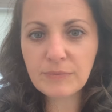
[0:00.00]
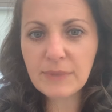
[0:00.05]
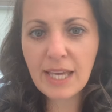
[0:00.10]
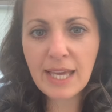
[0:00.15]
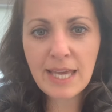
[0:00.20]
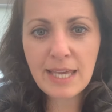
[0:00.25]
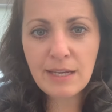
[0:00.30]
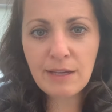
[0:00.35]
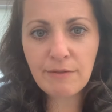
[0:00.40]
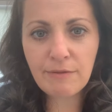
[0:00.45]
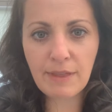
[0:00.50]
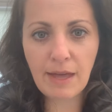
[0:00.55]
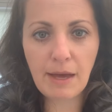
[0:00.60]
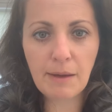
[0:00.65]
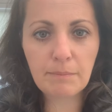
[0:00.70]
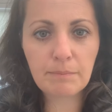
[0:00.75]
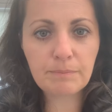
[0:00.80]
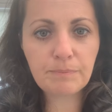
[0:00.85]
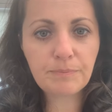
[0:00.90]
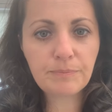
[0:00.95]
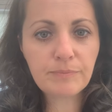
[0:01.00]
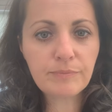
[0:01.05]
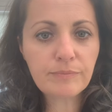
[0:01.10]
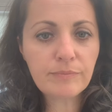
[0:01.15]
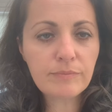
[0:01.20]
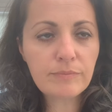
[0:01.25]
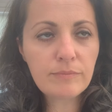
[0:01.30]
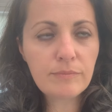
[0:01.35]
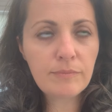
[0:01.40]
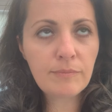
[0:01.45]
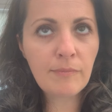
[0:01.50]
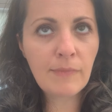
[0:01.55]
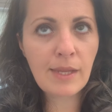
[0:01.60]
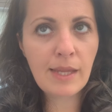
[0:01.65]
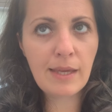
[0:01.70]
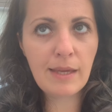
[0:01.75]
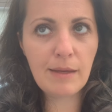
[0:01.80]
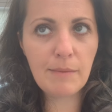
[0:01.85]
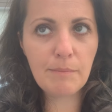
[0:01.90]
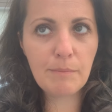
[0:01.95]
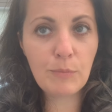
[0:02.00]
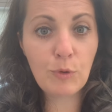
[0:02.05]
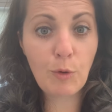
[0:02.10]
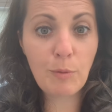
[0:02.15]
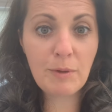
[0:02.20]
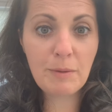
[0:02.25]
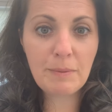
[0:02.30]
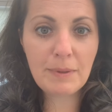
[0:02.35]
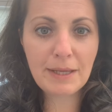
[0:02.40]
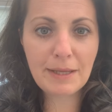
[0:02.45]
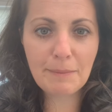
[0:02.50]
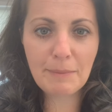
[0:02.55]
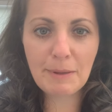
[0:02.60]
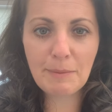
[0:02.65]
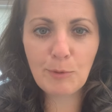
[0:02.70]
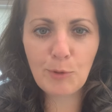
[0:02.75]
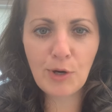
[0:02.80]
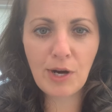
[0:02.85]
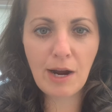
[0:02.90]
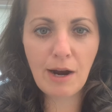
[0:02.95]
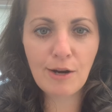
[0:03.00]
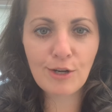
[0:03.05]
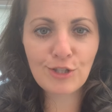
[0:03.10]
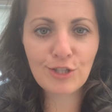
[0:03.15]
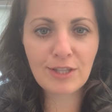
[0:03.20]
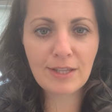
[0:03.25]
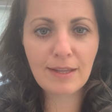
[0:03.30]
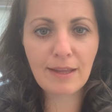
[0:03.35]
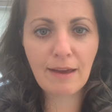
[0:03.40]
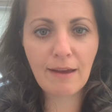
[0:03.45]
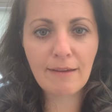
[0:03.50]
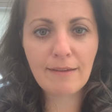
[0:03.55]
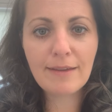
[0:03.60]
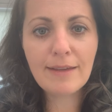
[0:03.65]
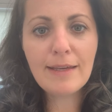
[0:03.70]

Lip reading: any of that. Probably a bit more harsh than that.